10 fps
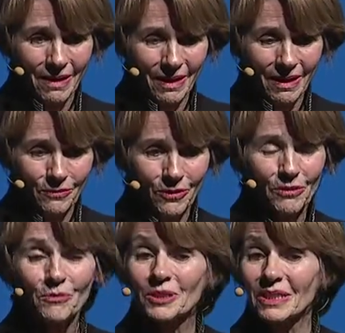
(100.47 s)
and with
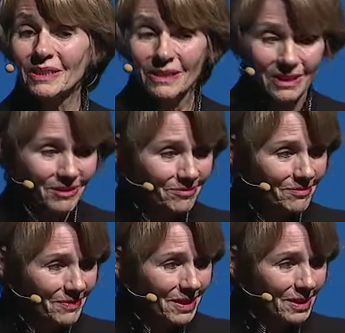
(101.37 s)
more dignity,
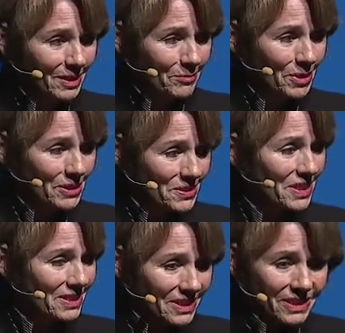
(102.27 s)
because
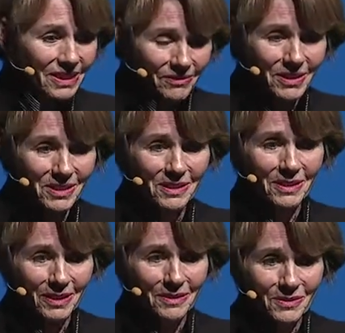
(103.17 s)
they did give us
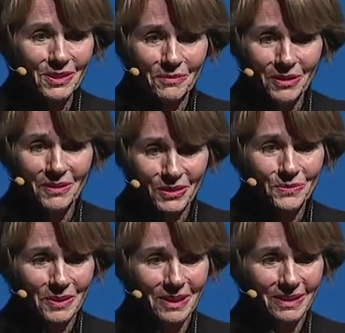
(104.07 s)
some of the things
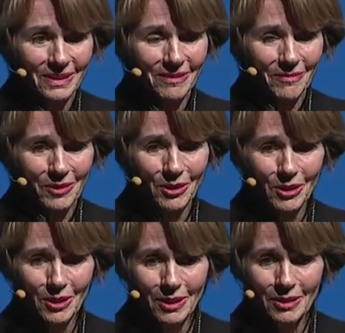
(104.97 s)
we needed.
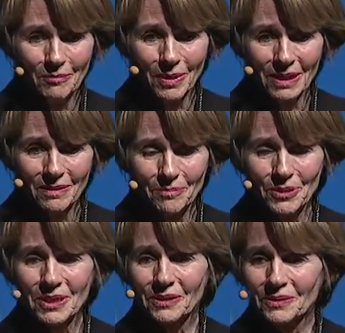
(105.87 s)
But
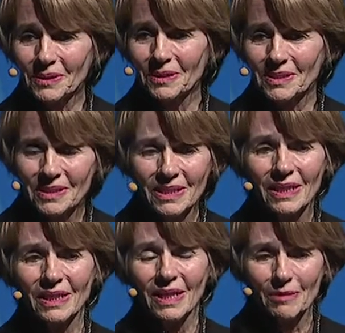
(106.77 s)
particularly these
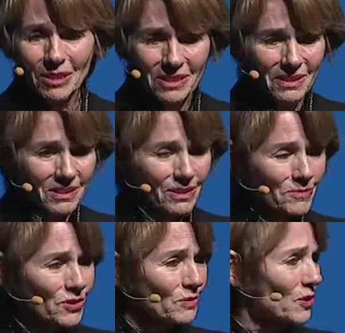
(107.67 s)
economic
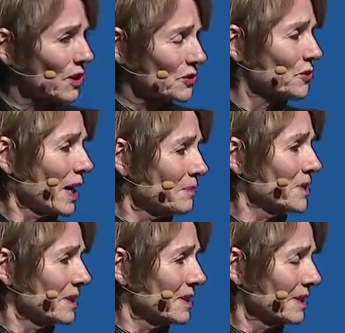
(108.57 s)
systems that we're all trapped
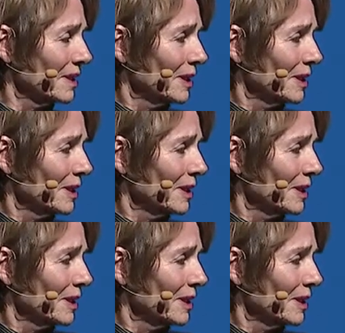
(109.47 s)
in,